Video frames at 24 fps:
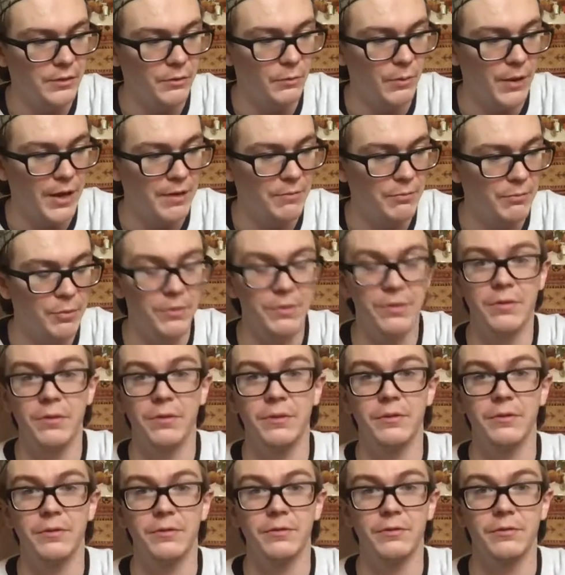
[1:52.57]
web
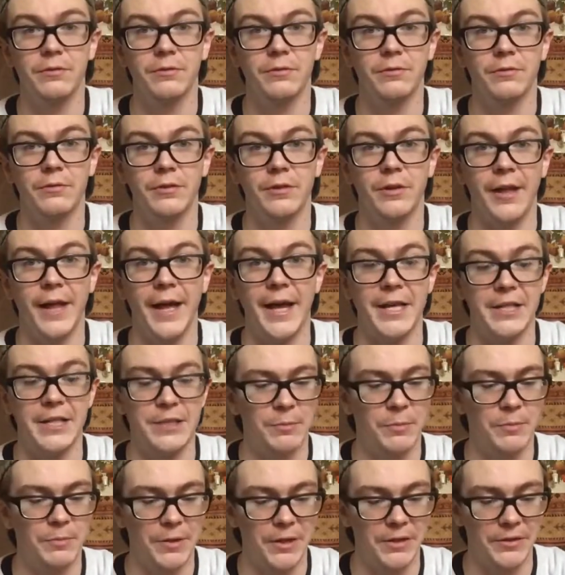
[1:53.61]

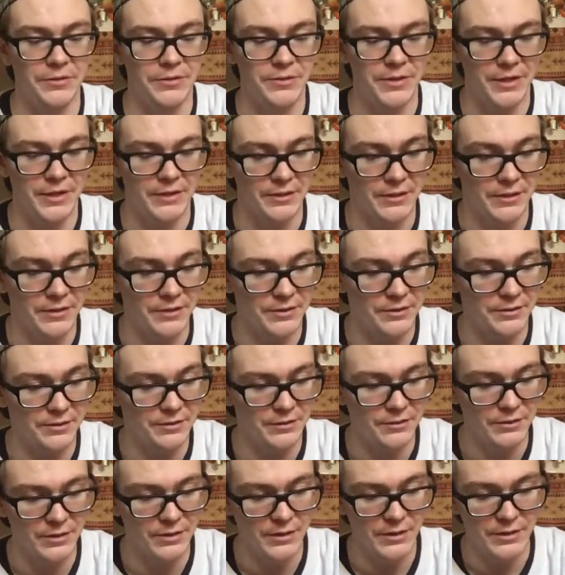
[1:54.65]
clasp belts like this.
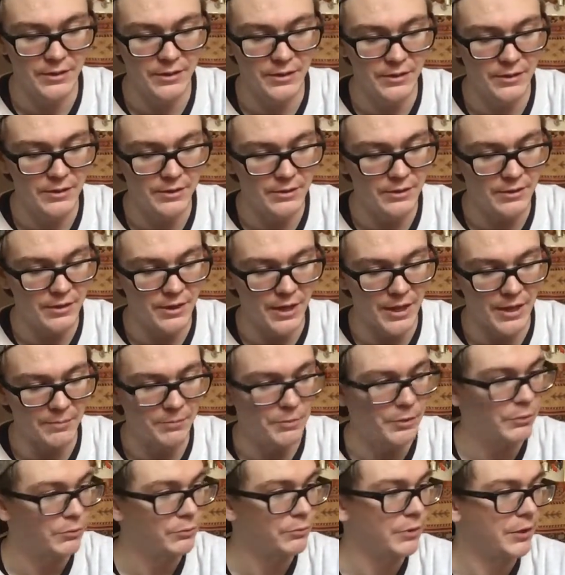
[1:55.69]

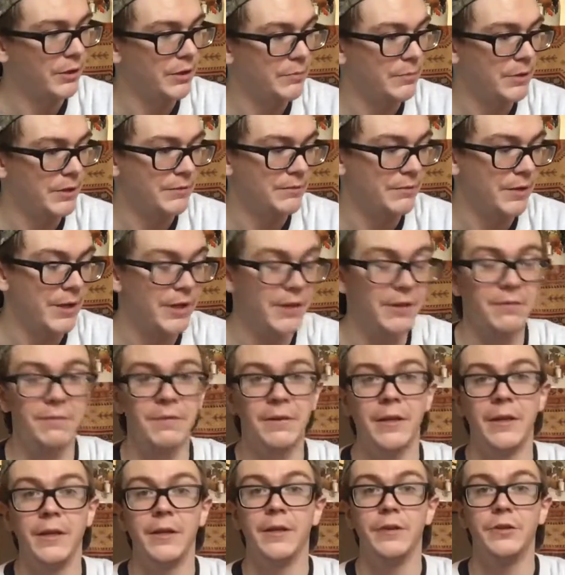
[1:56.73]
I'm a really big fan.
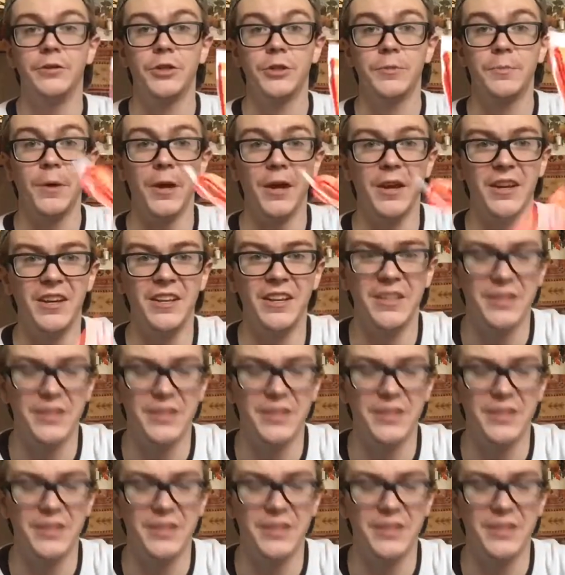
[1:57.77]
Just bought an